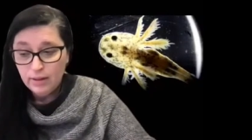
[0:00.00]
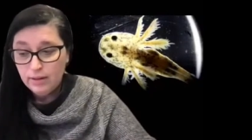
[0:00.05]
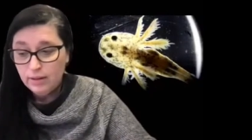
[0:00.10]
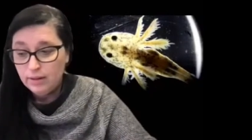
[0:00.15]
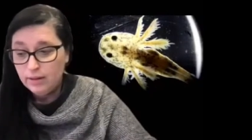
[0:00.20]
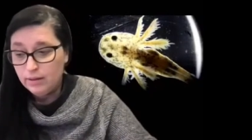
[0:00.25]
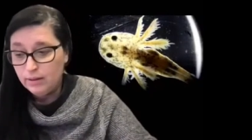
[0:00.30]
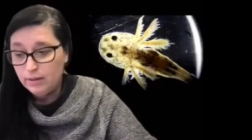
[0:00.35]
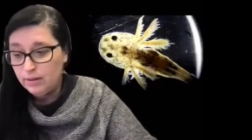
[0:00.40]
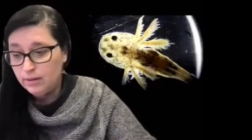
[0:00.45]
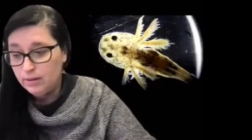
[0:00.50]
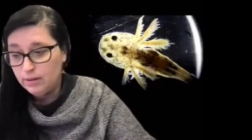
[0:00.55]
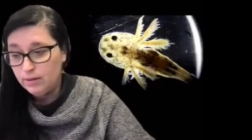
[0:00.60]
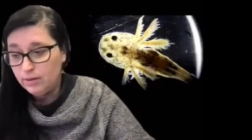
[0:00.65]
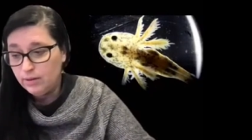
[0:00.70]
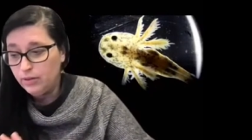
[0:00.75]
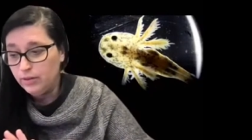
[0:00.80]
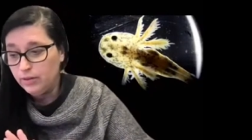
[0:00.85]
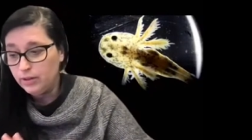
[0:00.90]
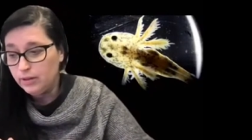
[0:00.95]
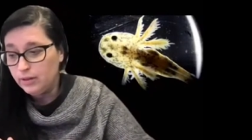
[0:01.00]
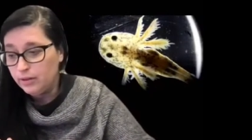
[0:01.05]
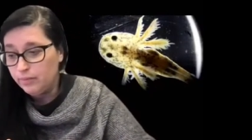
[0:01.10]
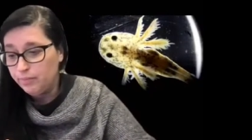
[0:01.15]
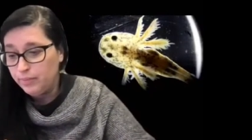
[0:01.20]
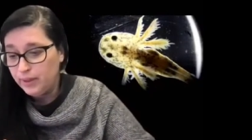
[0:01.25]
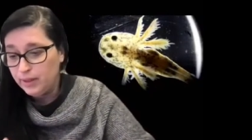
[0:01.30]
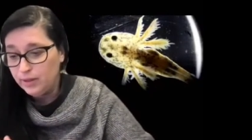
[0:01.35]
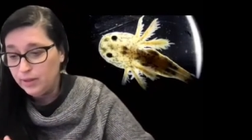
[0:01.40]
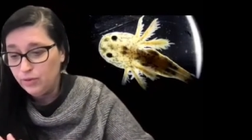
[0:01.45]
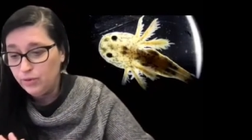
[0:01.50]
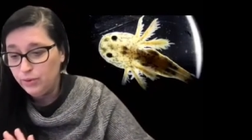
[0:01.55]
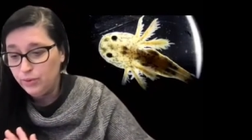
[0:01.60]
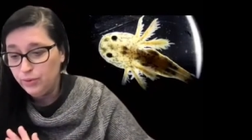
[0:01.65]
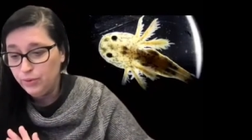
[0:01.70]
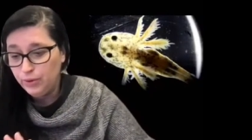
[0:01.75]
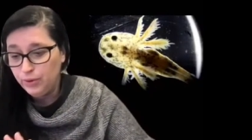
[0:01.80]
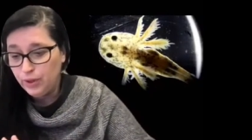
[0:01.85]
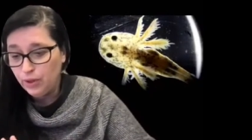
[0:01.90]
contacted by 2